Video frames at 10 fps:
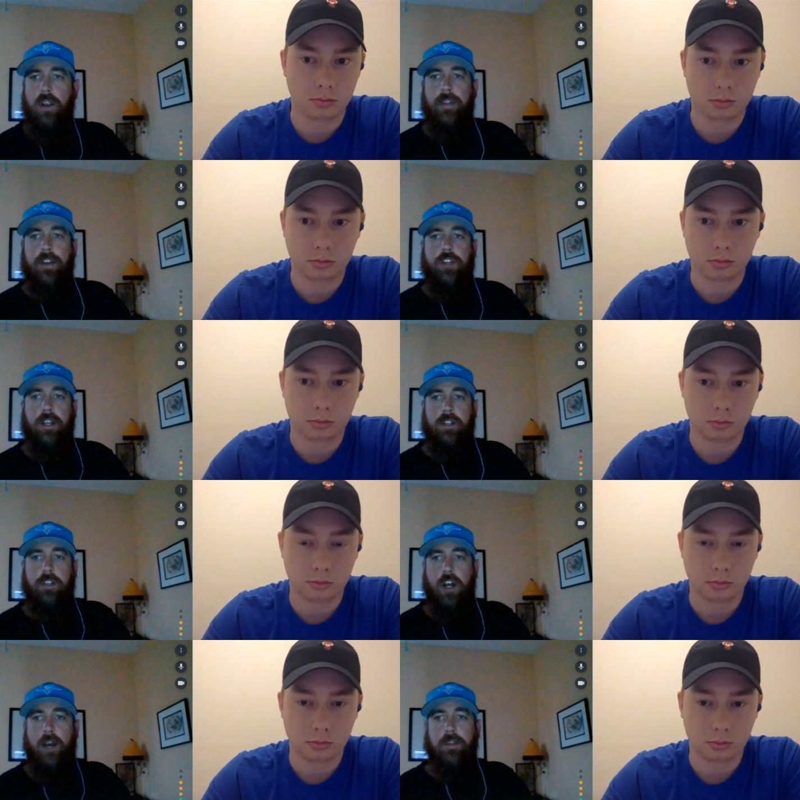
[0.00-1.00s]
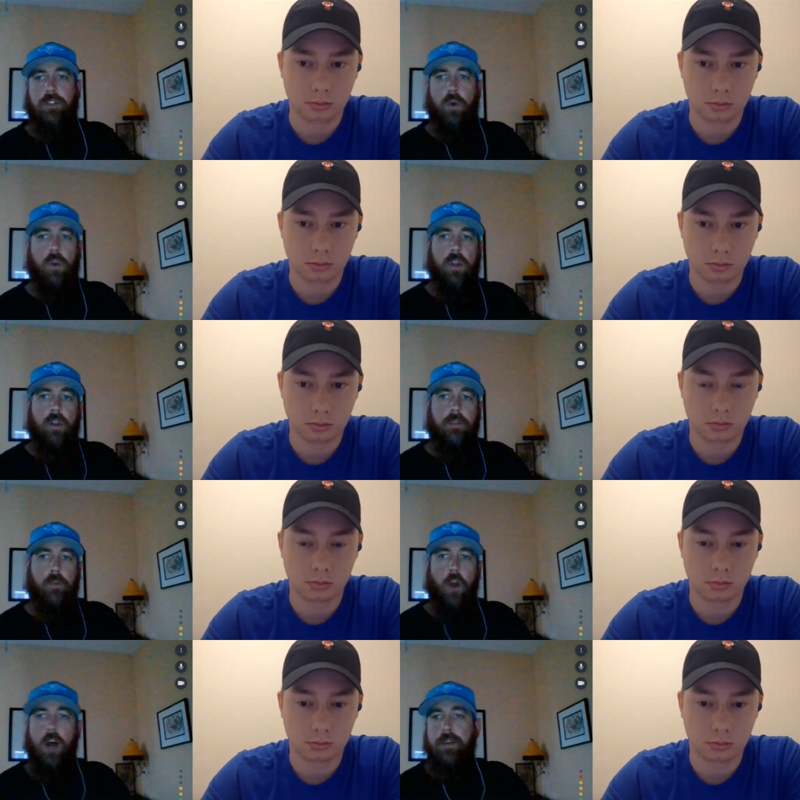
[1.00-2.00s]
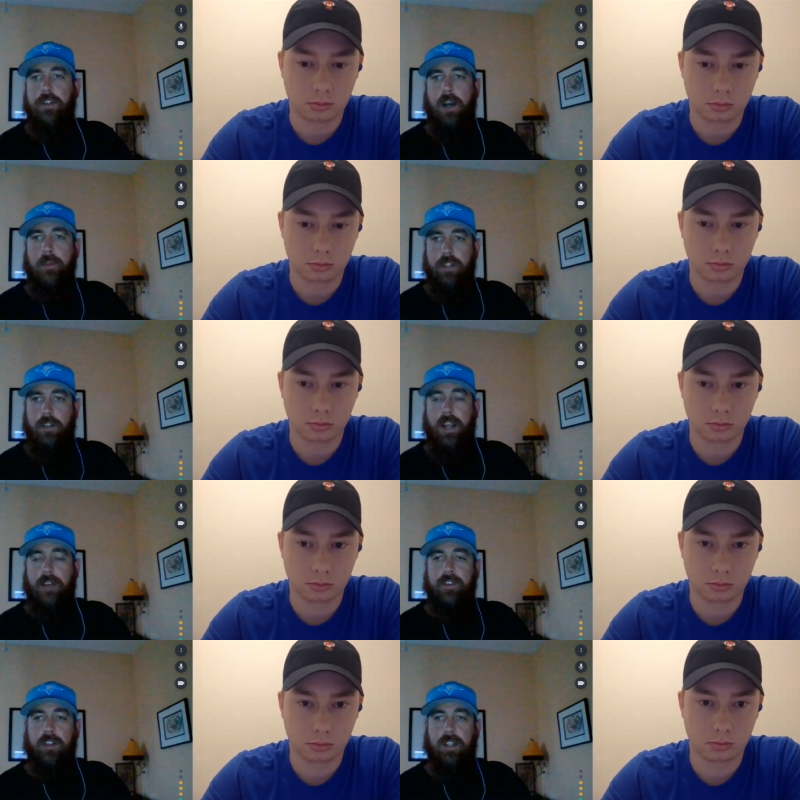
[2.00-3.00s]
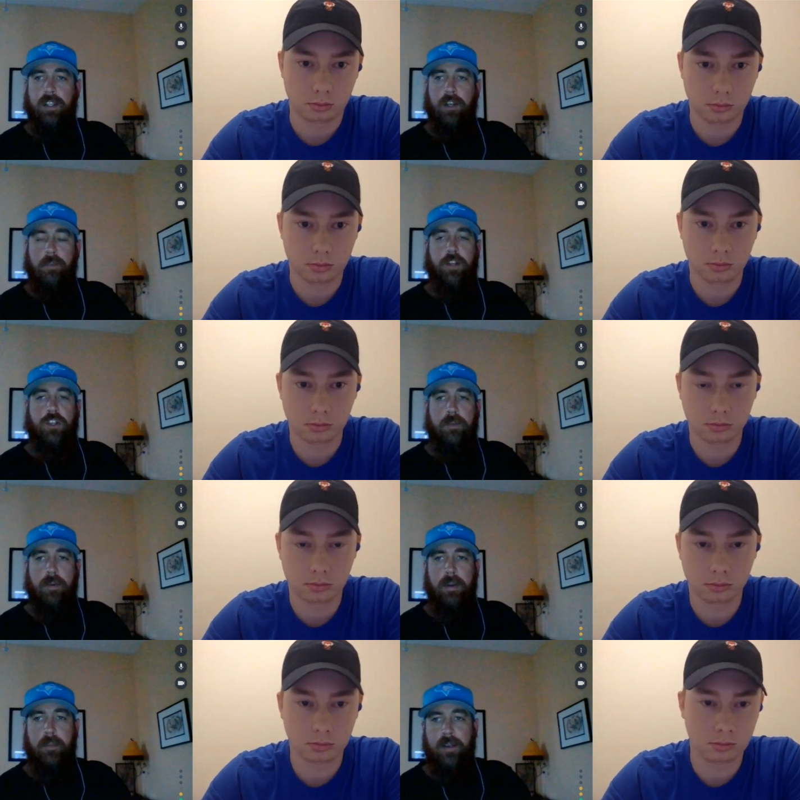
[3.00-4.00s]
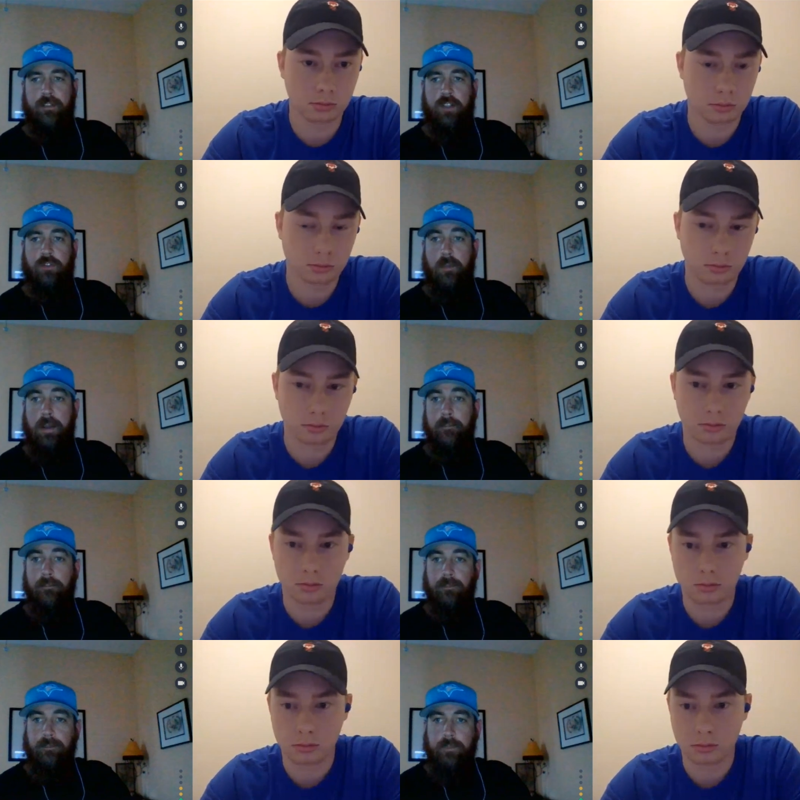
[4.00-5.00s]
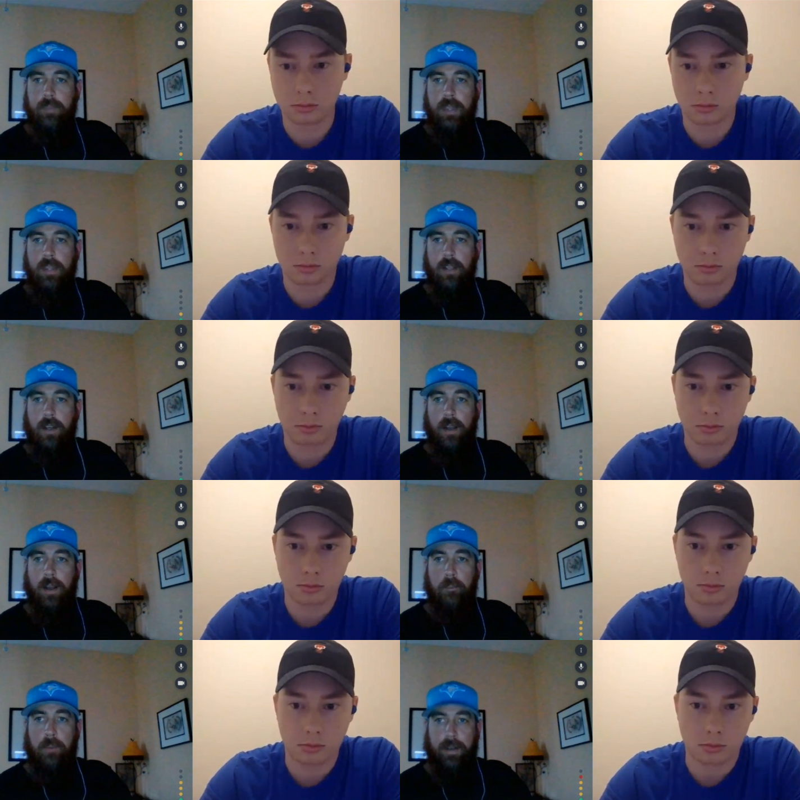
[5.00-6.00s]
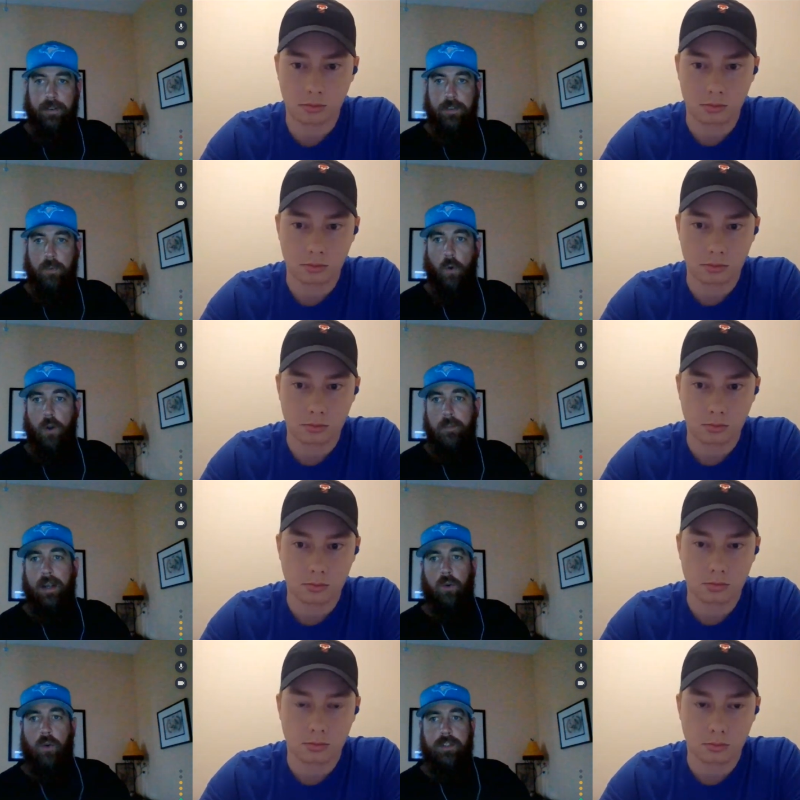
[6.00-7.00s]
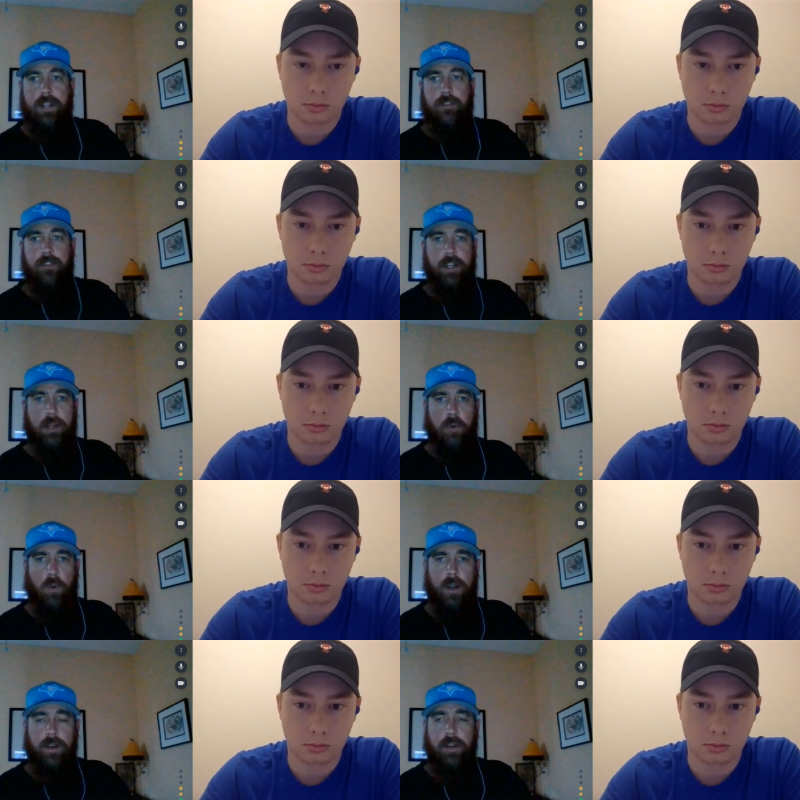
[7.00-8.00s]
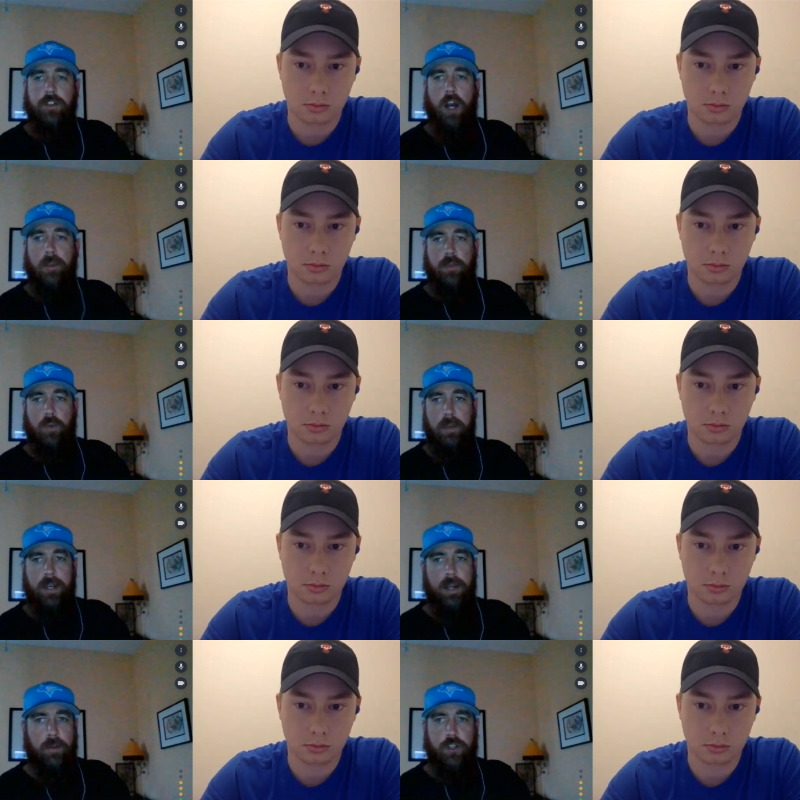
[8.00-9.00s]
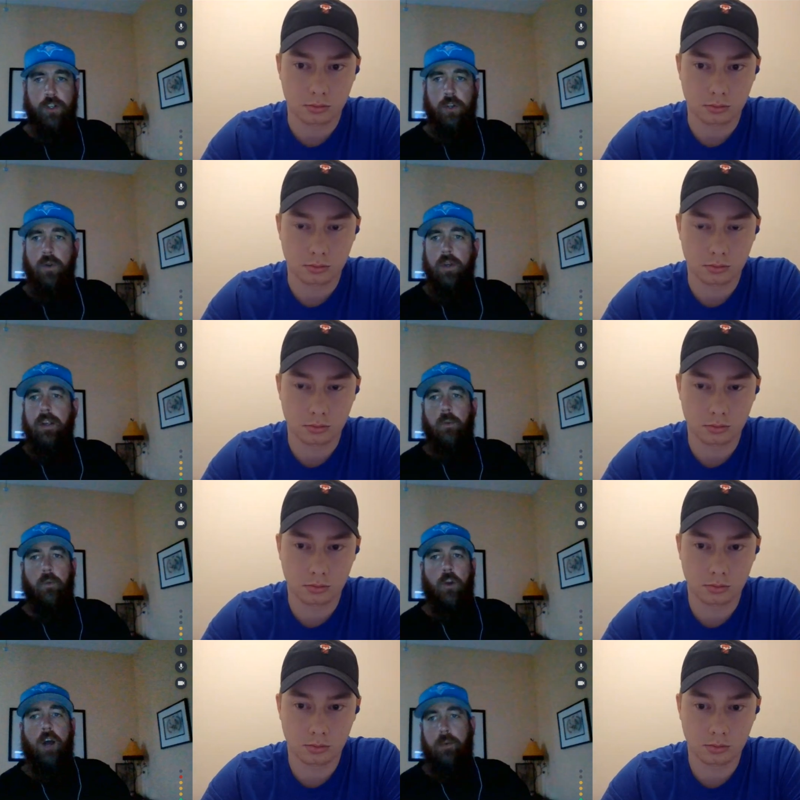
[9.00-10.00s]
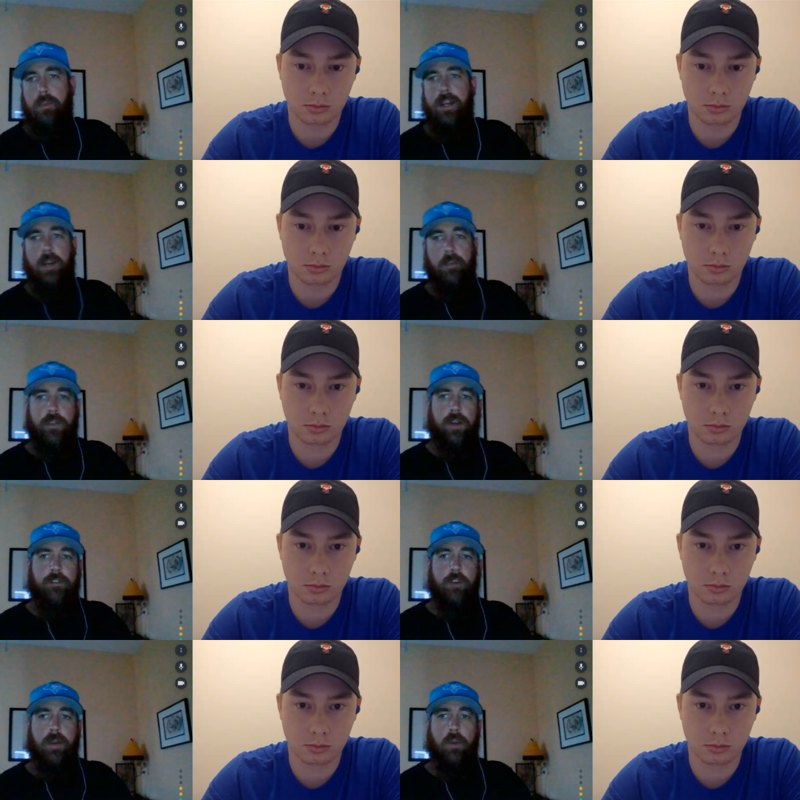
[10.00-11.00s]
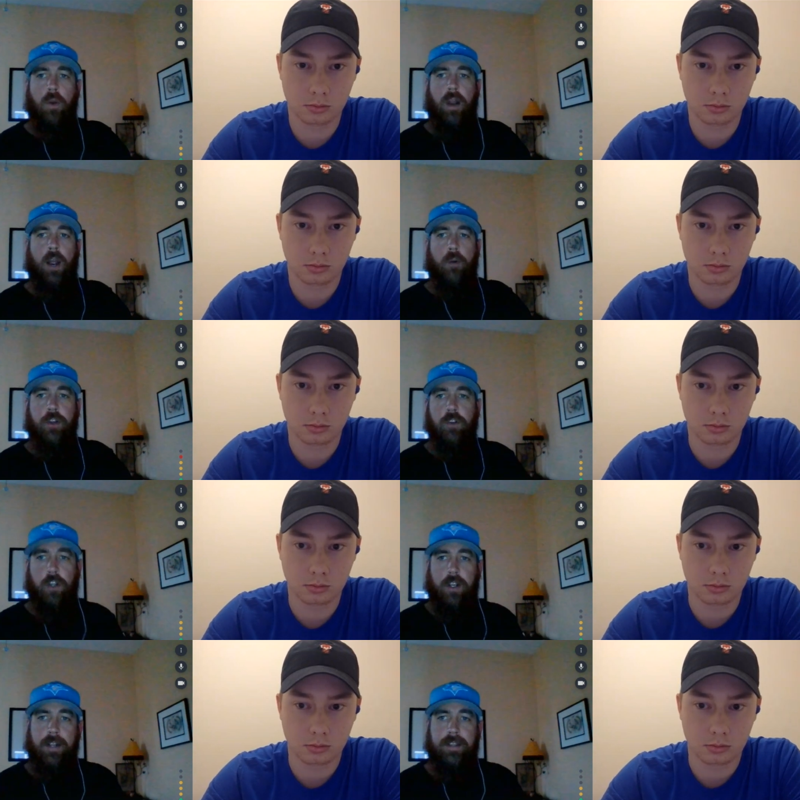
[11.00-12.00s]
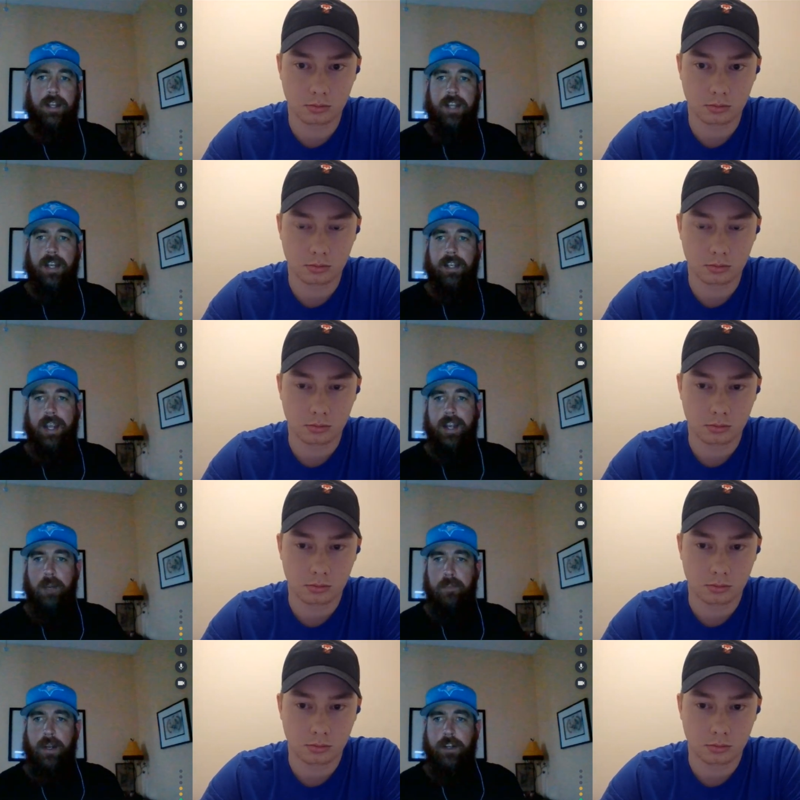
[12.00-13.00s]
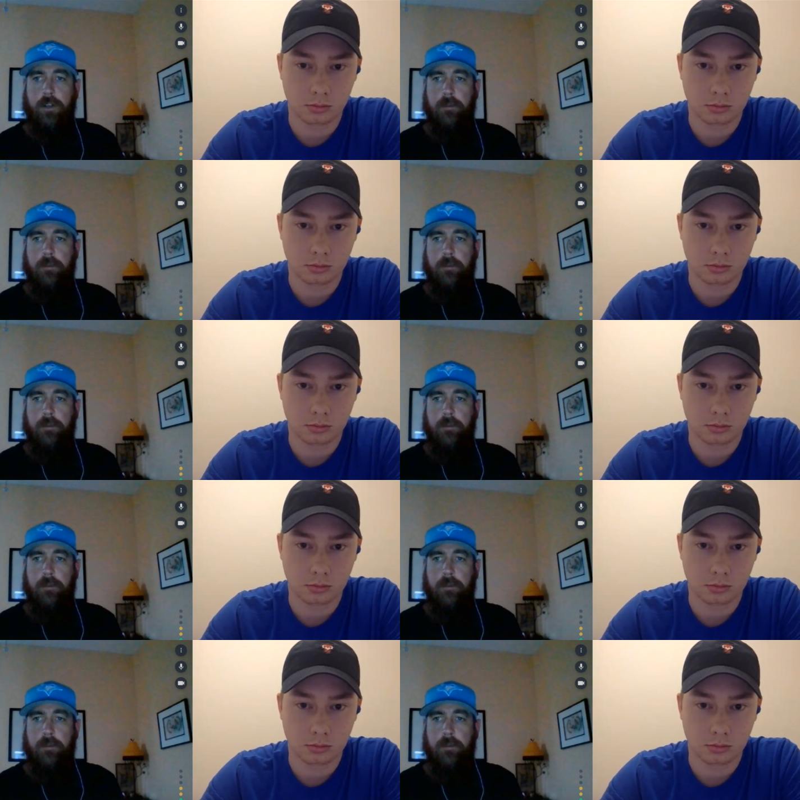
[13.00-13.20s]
Speaker 1: than Justin Thomas. So Rahm and Thomas are definitely going to be G P P pivots for me, uh, but Rory McIlroy is definitely number one. Thomas would be number two. Rahm would be number three for me. What? How are you looking at that ten K and up range?